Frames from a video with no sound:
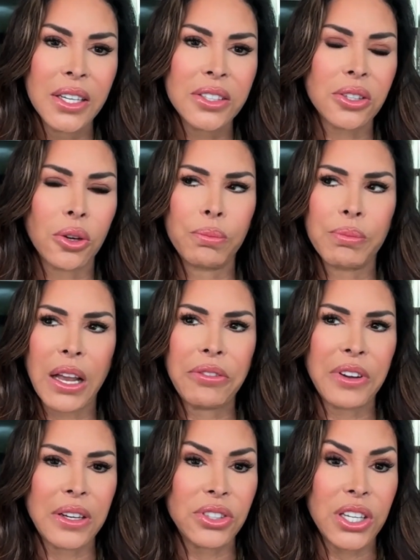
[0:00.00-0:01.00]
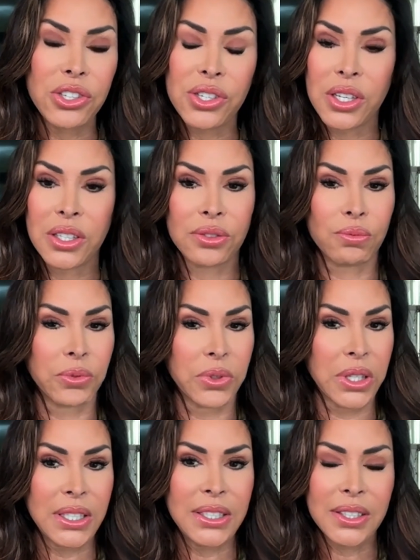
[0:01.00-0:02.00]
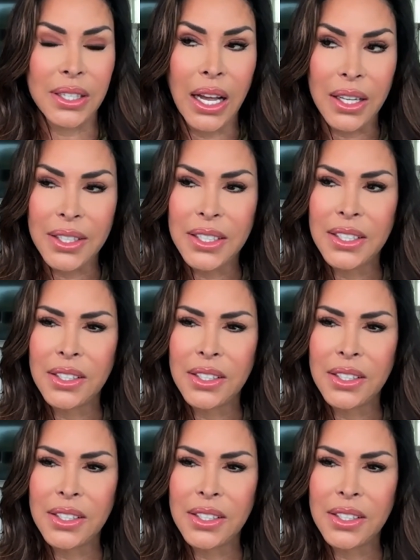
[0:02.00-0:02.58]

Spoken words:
So my foundation is really solid.